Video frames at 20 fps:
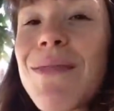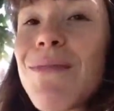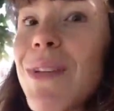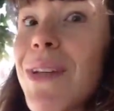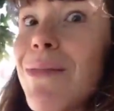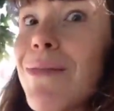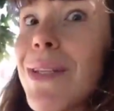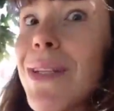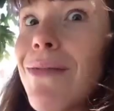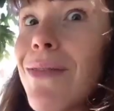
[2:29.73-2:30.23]

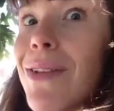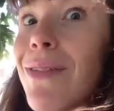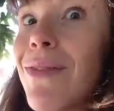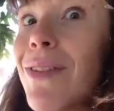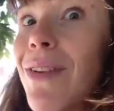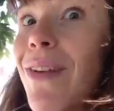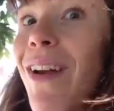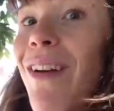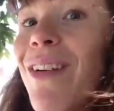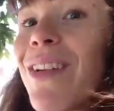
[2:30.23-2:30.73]
sometimes even
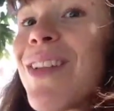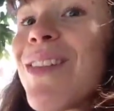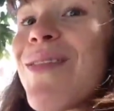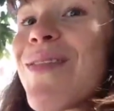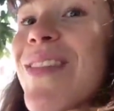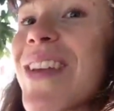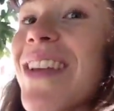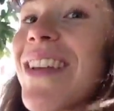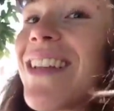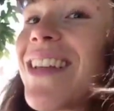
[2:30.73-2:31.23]
if you're not really
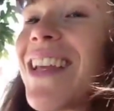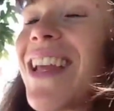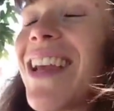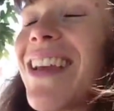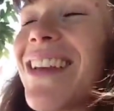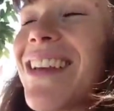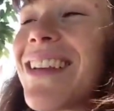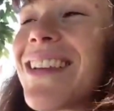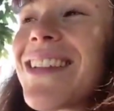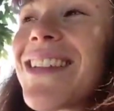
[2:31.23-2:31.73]
feeling
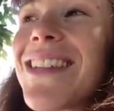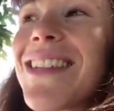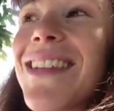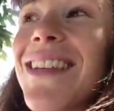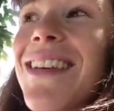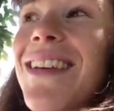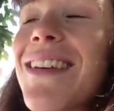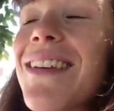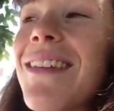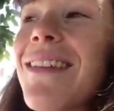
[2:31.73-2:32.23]
it, you can
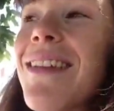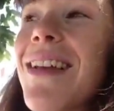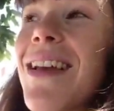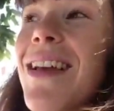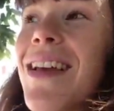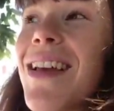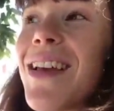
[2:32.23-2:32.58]
still